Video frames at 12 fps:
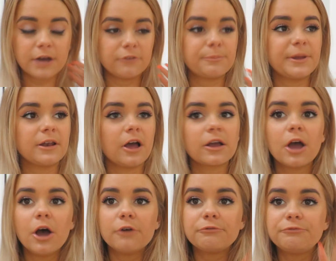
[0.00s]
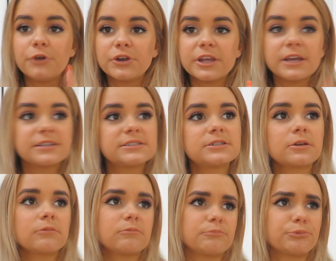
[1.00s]
and I've been like funniest
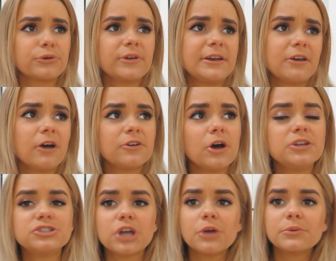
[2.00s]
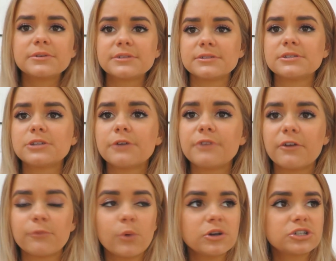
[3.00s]
Brooklyn Nine-Nine jokes and stuff, and
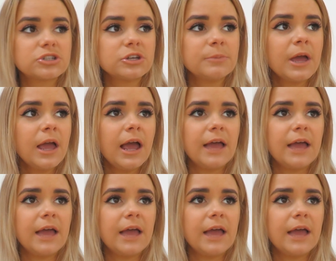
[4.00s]
I've watched them,